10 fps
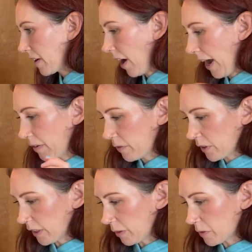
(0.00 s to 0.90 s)
I feel
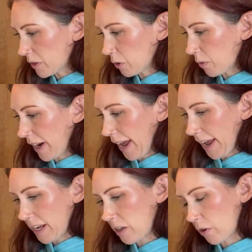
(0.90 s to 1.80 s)
like I would still want to
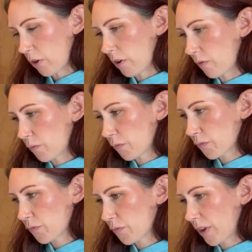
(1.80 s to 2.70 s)
either
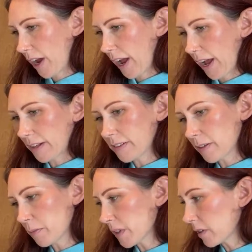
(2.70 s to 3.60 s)
add
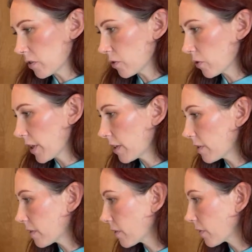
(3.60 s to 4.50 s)
something to
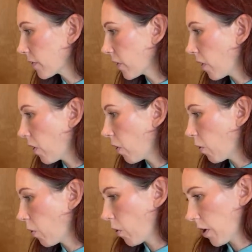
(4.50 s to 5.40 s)
this
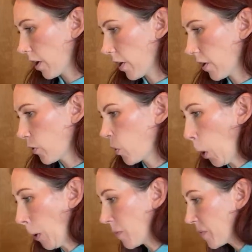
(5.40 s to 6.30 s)
or
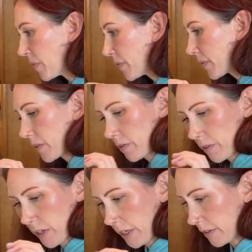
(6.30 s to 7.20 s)

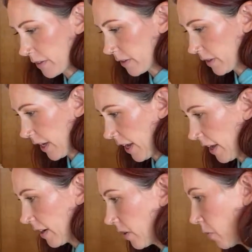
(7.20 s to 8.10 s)

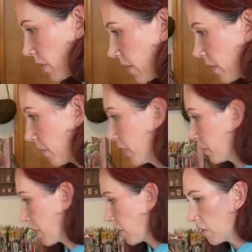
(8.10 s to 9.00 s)
instead, where did the vellum
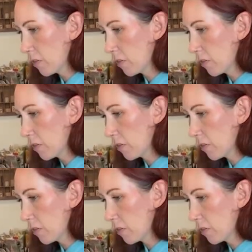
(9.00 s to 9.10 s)
go?